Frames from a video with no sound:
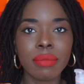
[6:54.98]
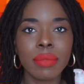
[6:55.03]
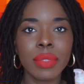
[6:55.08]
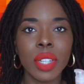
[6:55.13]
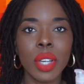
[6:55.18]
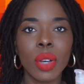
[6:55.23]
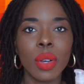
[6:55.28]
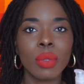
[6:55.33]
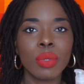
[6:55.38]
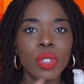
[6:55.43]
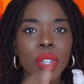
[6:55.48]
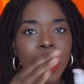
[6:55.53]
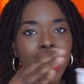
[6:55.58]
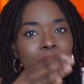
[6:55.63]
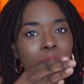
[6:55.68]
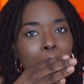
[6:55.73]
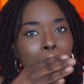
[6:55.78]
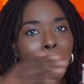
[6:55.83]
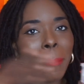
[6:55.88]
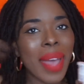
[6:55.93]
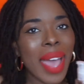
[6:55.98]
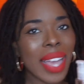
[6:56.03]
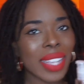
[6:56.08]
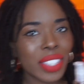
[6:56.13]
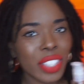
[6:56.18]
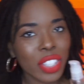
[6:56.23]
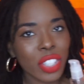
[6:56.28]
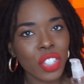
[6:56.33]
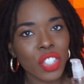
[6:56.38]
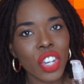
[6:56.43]
no, I'm trying to get
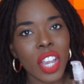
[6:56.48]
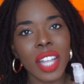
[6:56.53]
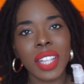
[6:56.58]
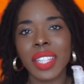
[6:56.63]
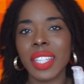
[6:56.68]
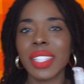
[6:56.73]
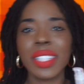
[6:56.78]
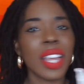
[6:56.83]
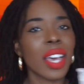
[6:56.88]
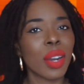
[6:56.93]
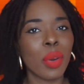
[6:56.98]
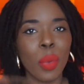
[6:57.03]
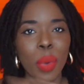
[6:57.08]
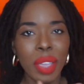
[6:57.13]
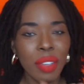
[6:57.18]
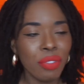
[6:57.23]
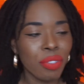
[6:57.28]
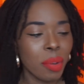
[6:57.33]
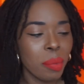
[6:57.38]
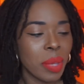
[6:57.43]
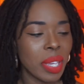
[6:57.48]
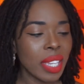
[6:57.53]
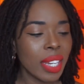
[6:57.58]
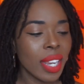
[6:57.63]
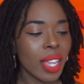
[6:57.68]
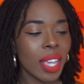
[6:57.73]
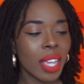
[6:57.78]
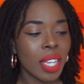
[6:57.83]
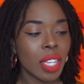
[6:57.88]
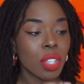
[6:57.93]
back to the chocolate, not away from
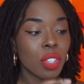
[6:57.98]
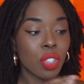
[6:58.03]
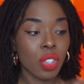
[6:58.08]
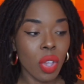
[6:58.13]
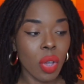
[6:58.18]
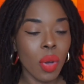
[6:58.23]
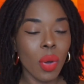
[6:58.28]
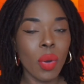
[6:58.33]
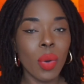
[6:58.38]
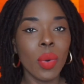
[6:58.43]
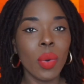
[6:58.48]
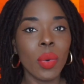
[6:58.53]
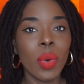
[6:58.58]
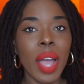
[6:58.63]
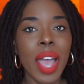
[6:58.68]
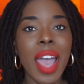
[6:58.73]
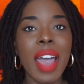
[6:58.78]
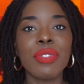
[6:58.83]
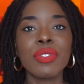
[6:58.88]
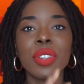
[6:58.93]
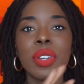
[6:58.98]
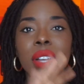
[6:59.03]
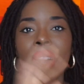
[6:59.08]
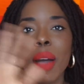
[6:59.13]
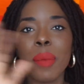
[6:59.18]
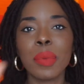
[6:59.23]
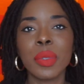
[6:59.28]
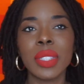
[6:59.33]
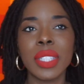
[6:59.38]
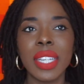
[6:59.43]
it. So after a
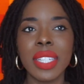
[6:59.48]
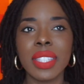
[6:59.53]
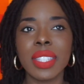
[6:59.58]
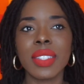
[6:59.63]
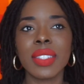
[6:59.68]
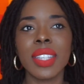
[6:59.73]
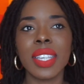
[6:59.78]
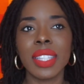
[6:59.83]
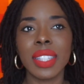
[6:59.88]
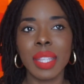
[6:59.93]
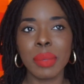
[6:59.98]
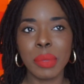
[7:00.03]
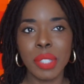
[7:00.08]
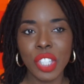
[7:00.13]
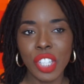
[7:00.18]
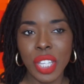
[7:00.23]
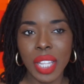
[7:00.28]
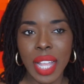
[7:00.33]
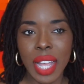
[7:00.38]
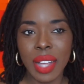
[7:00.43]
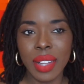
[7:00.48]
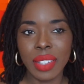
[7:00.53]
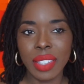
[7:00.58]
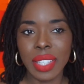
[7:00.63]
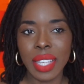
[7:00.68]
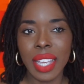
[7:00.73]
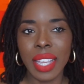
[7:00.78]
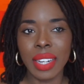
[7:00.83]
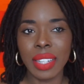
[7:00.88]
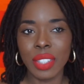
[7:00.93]
couple days, I was like, let me chill
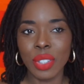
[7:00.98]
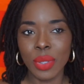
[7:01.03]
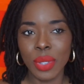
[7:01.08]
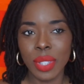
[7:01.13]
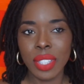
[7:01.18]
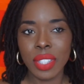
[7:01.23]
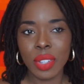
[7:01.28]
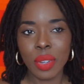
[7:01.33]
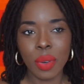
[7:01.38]
out and do this